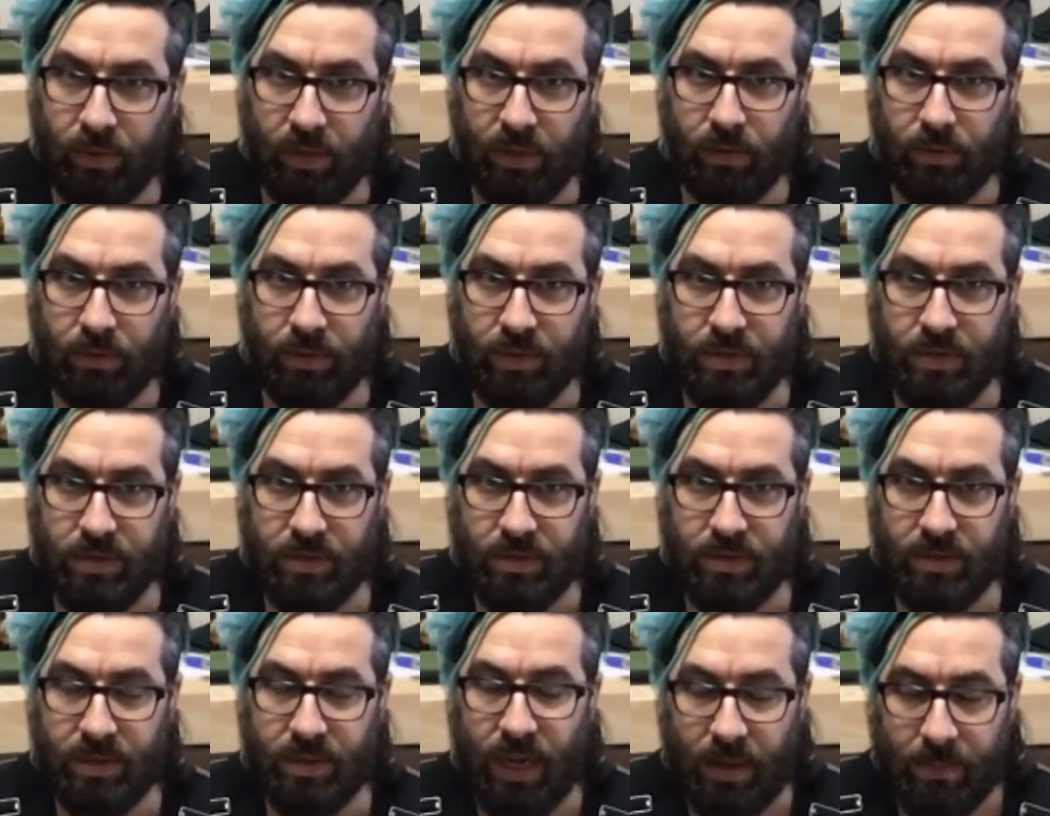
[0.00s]
It
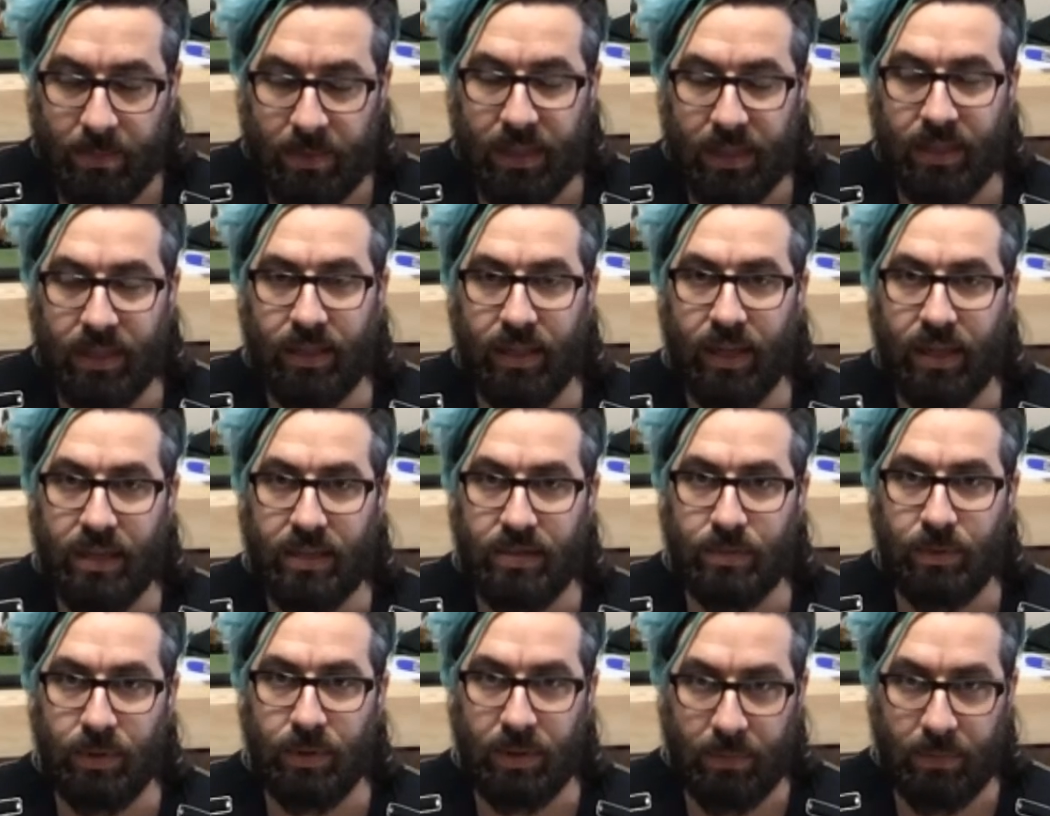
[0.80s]
was time in the
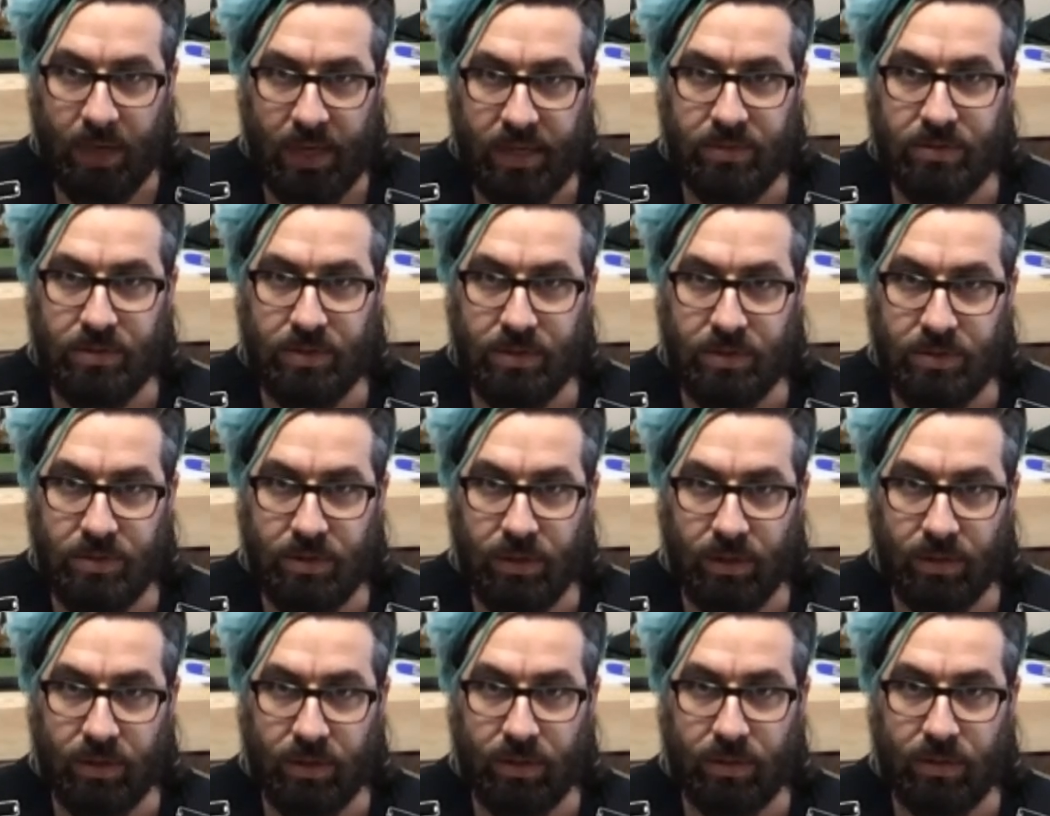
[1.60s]
class with a master
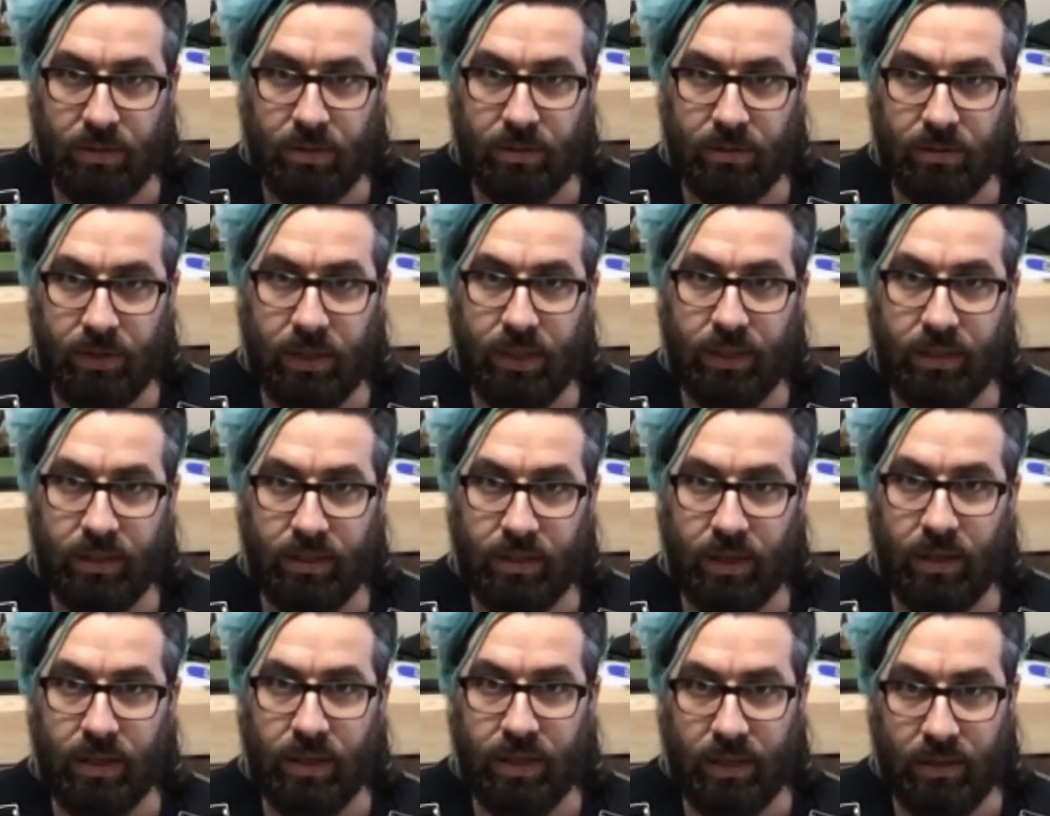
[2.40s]
instructor who had
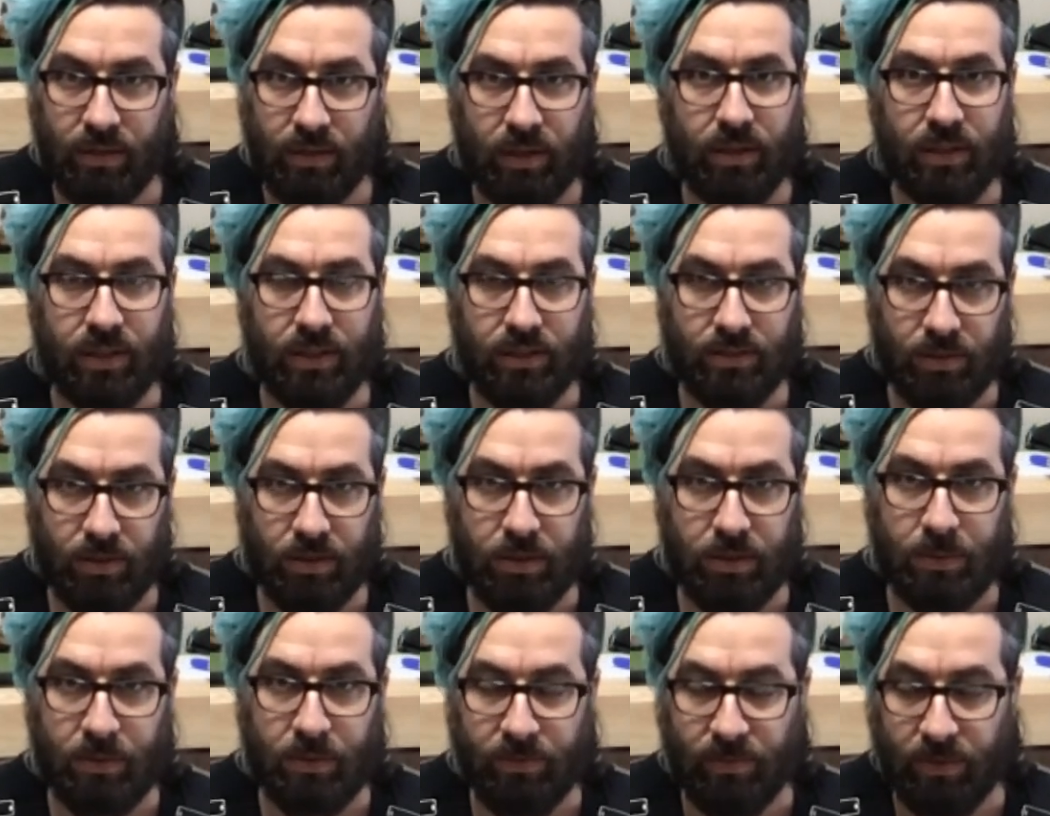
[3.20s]
gone down all these
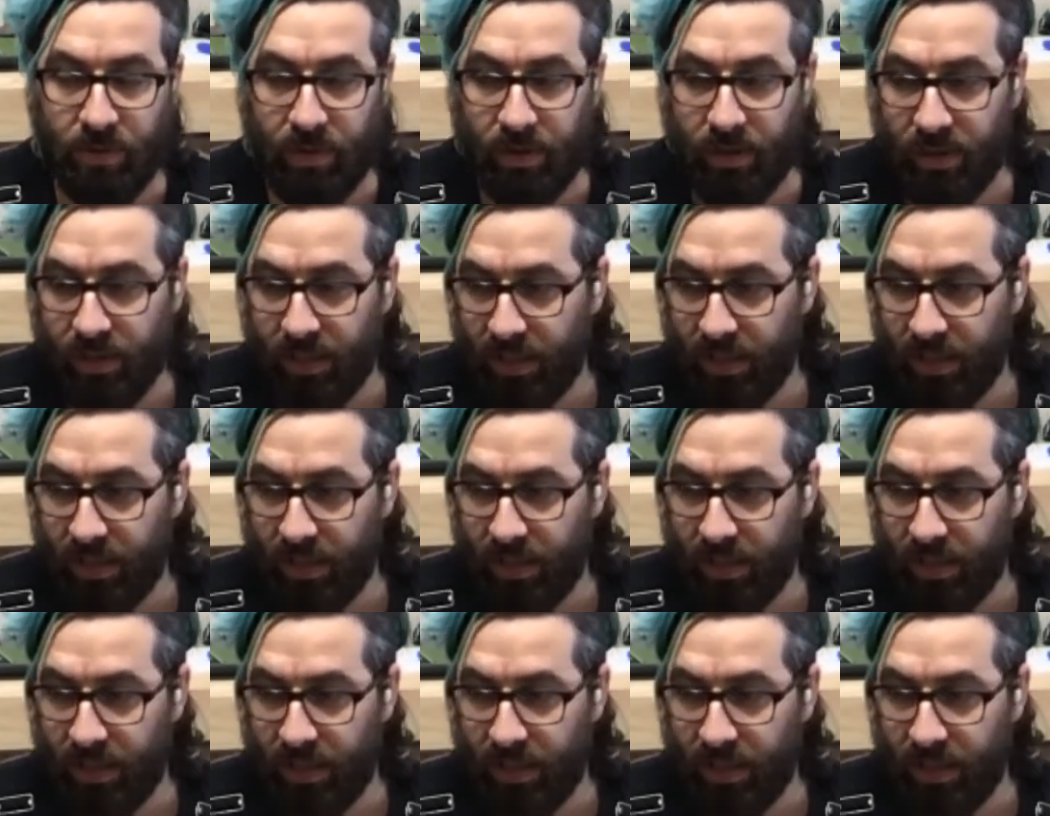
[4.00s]
roads before.